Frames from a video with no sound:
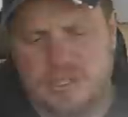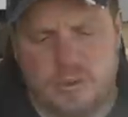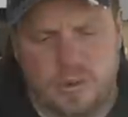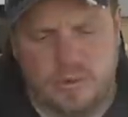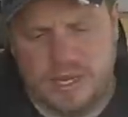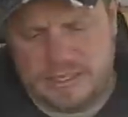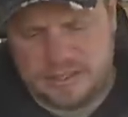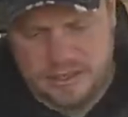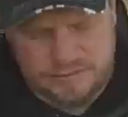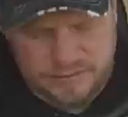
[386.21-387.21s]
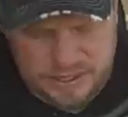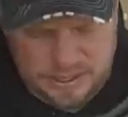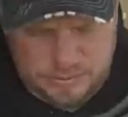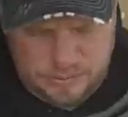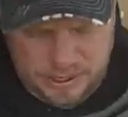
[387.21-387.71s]
So we went over that stuff.
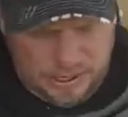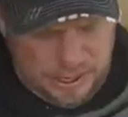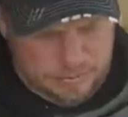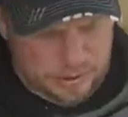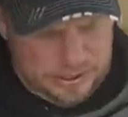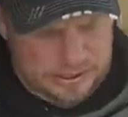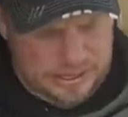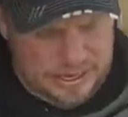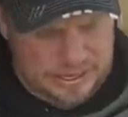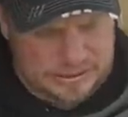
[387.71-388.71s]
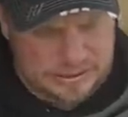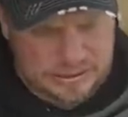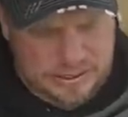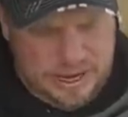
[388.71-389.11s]
I'm looking at,